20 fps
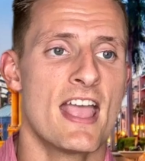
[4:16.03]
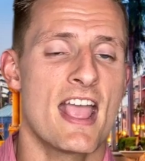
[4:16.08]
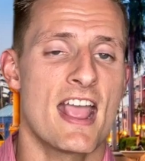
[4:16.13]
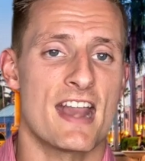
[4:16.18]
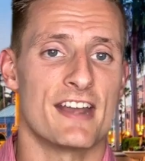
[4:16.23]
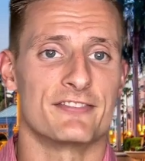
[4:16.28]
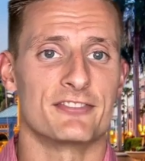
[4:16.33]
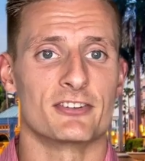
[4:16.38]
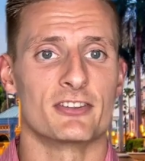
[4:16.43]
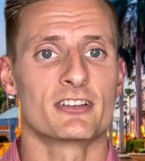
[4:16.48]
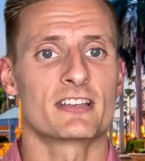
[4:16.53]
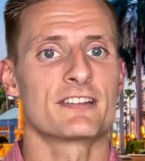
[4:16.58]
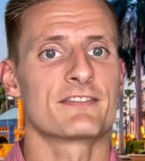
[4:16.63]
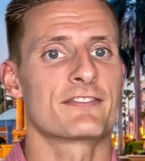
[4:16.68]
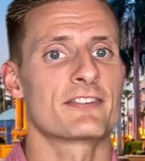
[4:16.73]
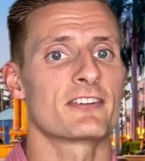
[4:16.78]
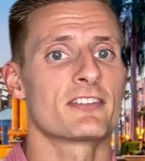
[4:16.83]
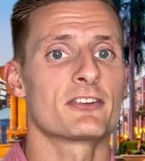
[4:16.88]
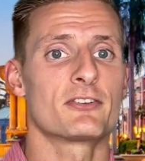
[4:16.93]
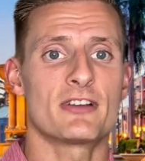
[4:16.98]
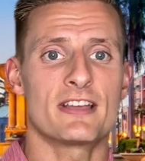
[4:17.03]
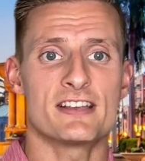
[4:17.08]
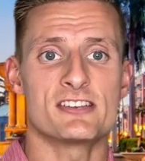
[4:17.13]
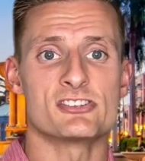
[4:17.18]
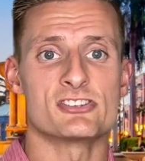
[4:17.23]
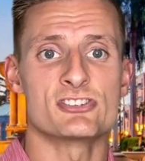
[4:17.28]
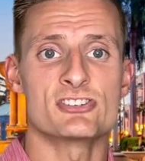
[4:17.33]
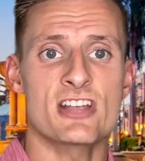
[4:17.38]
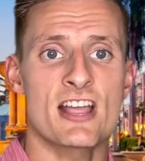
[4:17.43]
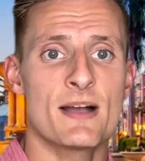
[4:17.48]
And if you're looking for a little
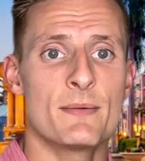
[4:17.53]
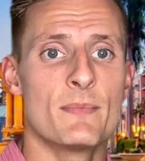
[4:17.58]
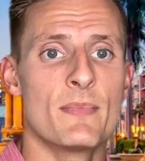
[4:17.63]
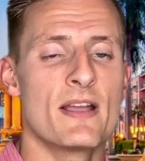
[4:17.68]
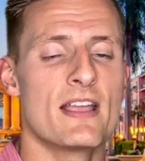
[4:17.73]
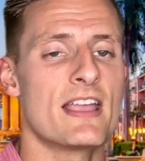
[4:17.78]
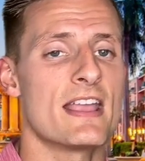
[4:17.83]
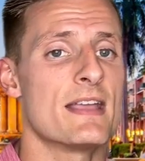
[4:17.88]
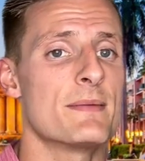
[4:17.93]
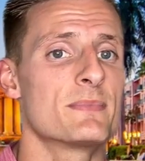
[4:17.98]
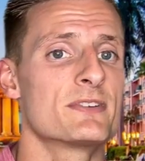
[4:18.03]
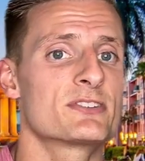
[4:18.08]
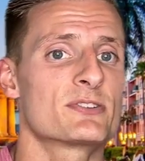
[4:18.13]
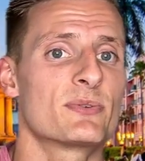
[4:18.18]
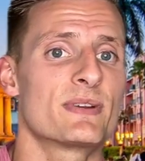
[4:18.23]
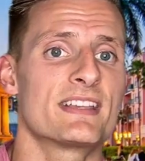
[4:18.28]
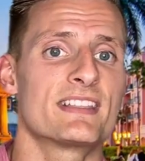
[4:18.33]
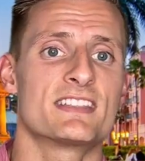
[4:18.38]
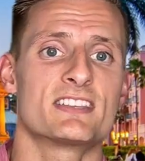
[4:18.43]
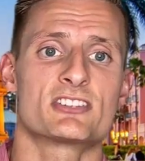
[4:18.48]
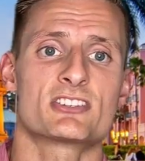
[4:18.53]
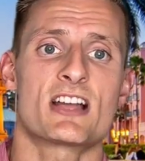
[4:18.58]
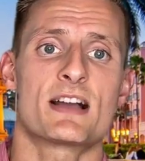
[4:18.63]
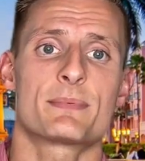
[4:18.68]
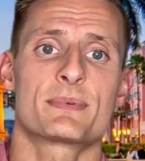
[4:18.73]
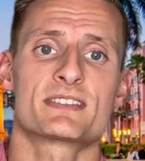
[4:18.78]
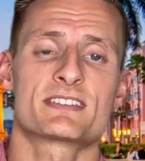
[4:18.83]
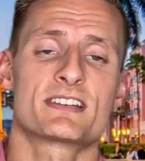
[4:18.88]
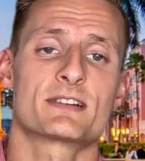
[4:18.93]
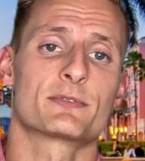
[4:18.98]
hidden gem in between the
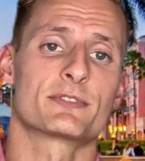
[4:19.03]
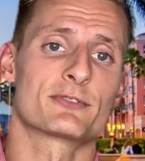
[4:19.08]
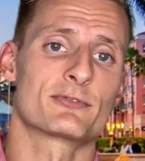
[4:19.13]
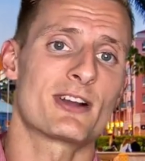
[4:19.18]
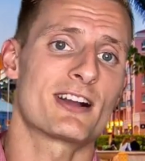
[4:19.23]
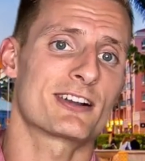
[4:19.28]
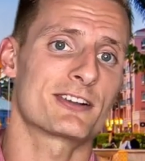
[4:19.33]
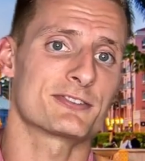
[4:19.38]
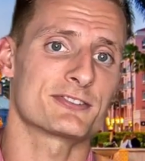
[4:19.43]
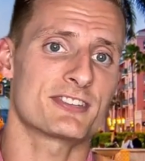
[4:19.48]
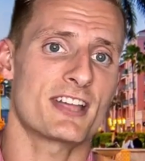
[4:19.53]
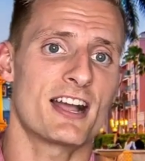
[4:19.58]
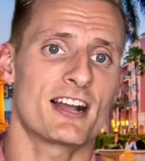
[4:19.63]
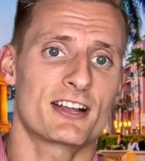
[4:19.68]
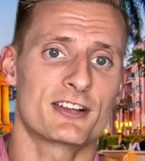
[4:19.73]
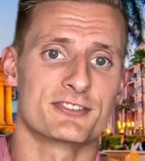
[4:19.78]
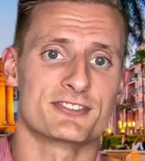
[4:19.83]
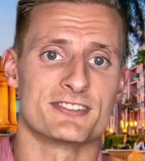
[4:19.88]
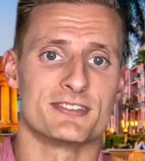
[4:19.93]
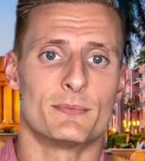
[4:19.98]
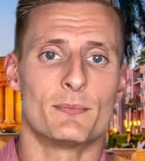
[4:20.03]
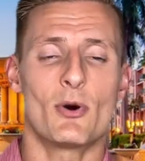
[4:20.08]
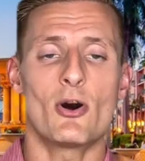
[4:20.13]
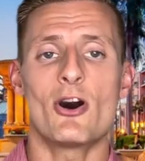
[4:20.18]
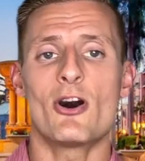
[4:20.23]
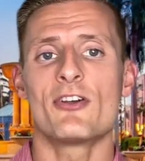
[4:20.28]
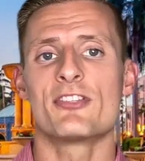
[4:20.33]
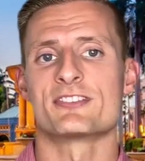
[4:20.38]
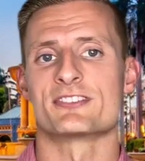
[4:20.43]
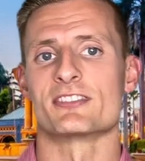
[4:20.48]
shopping center with the Rocco's Tacos and the
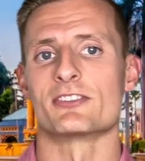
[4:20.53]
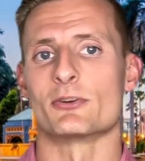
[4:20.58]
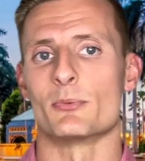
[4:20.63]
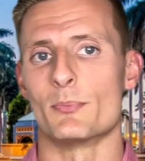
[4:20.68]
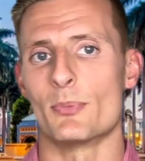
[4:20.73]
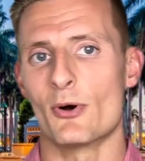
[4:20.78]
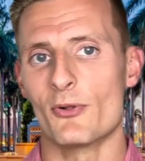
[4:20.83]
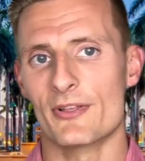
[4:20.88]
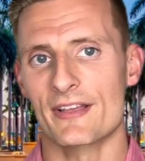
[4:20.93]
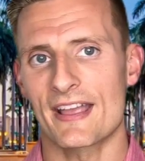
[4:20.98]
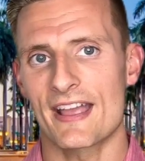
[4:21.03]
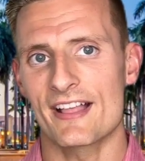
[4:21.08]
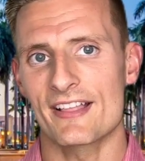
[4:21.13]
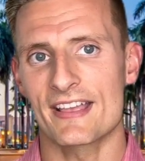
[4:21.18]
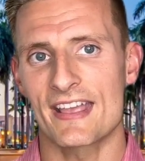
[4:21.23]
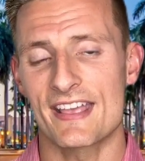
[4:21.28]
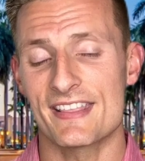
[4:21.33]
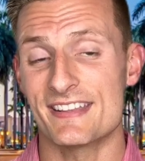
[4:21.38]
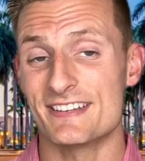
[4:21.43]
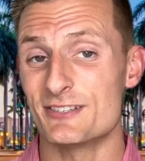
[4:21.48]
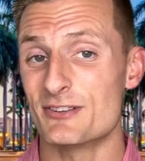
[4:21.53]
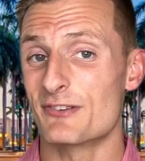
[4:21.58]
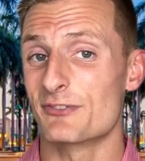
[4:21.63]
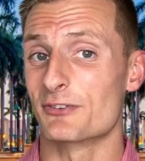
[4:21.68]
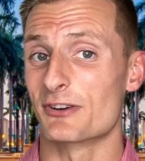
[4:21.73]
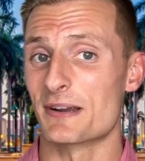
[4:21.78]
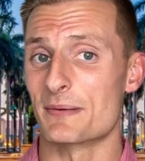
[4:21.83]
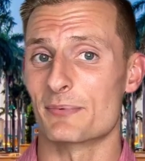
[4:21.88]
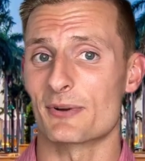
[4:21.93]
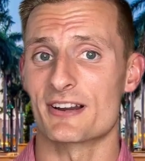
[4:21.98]
mall, there's a little bowling alley, and they do have
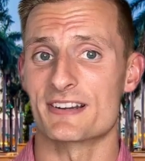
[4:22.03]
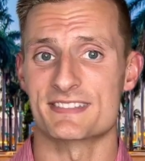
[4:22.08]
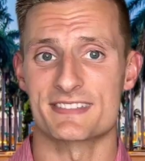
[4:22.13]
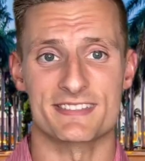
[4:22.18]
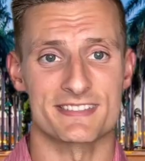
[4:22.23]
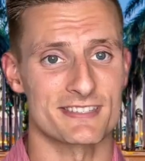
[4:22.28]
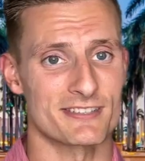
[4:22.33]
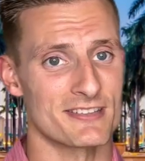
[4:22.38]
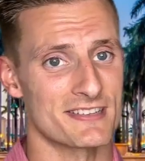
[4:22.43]
great prices.